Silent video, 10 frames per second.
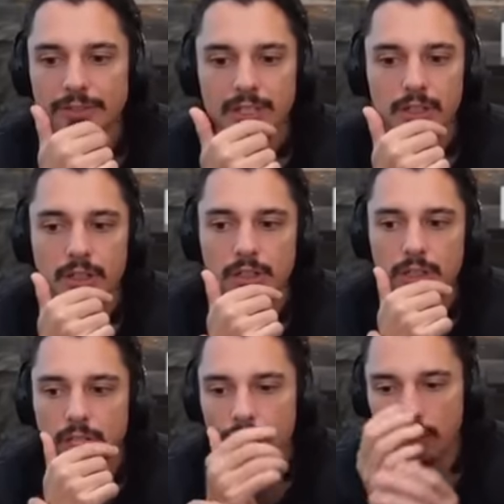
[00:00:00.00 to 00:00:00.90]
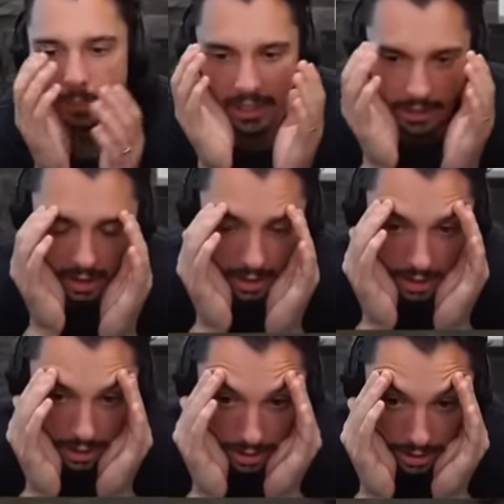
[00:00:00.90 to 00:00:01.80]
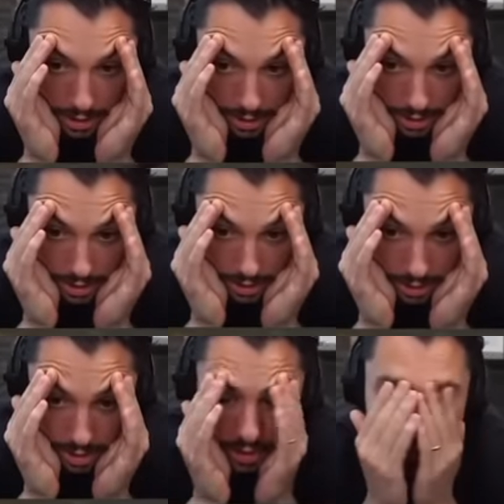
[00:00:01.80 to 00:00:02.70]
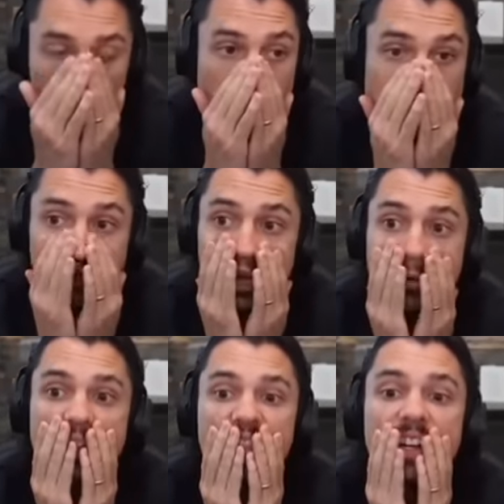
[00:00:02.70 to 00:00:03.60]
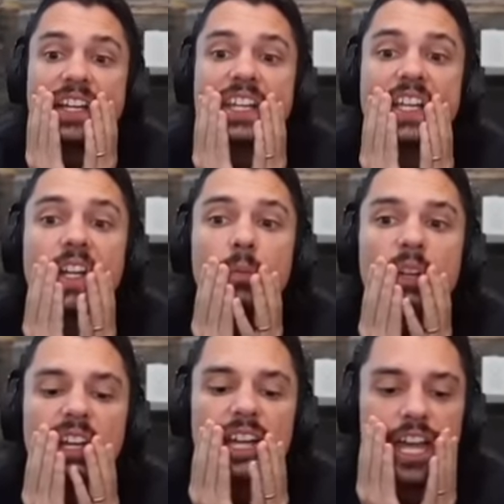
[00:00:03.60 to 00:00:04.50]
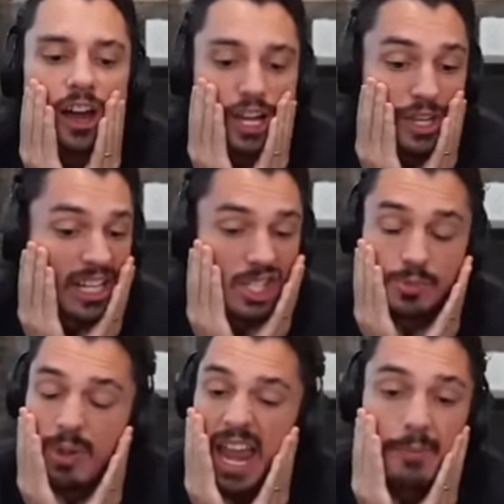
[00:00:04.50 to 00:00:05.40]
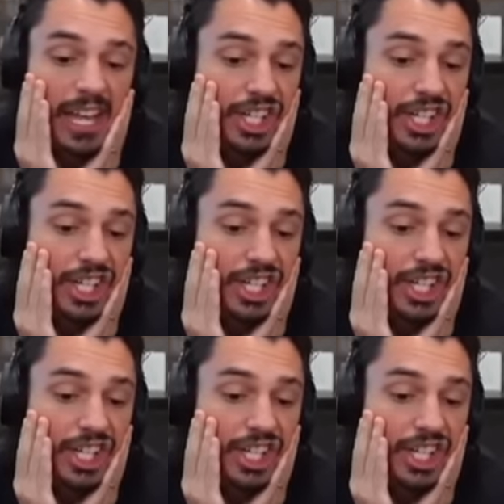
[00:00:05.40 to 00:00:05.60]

have to... Oh my god. You've got to be fucking kidding me. Alright, you gotta spam that